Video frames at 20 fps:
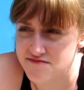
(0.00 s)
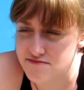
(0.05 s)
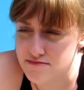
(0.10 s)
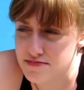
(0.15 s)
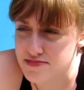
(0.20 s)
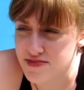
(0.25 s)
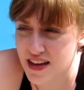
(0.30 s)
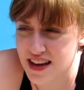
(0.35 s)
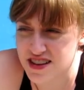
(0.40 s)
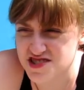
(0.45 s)

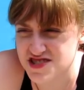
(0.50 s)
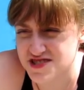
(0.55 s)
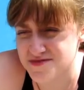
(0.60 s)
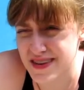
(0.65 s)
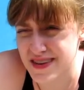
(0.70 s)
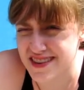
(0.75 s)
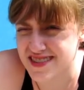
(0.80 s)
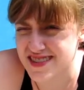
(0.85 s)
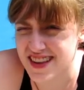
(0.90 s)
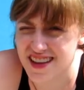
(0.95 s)
that just
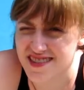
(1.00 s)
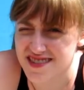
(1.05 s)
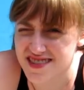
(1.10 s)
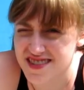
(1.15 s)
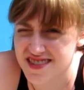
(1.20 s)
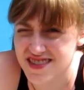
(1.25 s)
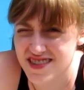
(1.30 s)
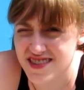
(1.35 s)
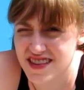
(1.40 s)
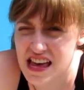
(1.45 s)
makes
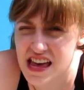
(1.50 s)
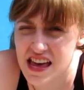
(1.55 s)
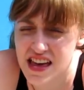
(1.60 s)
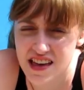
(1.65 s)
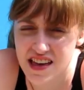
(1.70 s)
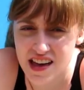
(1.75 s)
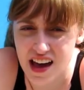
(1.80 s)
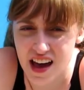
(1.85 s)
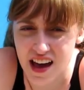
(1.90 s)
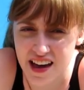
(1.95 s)
sense.
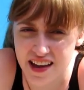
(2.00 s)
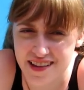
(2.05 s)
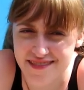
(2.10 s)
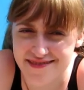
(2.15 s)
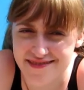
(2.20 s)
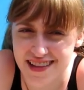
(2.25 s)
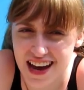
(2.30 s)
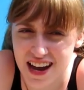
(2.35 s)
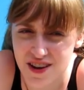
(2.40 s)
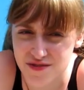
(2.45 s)
And
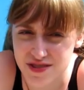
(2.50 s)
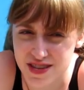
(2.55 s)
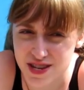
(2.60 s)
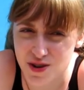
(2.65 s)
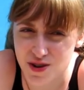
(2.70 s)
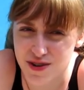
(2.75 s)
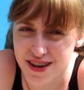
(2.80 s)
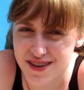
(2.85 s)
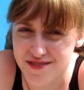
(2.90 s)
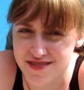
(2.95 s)
I don't really
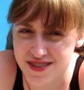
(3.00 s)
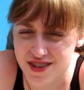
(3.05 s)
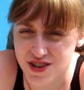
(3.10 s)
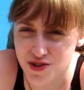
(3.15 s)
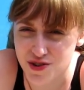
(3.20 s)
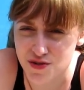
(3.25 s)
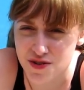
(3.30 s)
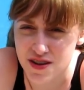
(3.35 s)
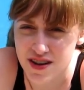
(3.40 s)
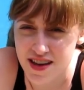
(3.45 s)
know what else to
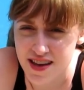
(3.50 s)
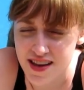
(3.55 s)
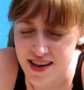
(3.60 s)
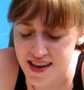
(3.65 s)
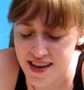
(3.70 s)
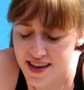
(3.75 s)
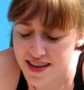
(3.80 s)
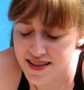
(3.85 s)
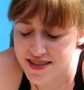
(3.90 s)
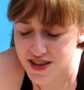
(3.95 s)
do.
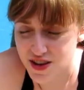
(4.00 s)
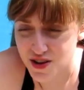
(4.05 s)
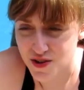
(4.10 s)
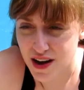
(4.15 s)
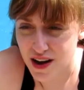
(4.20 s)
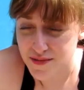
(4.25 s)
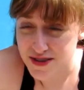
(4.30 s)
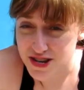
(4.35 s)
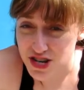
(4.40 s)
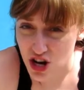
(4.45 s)
So
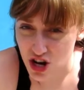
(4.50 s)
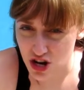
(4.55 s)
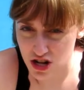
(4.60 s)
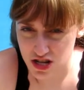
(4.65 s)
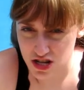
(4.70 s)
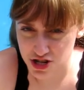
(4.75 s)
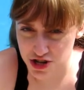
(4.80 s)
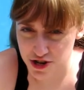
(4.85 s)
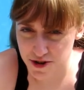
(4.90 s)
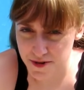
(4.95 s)
I went to college.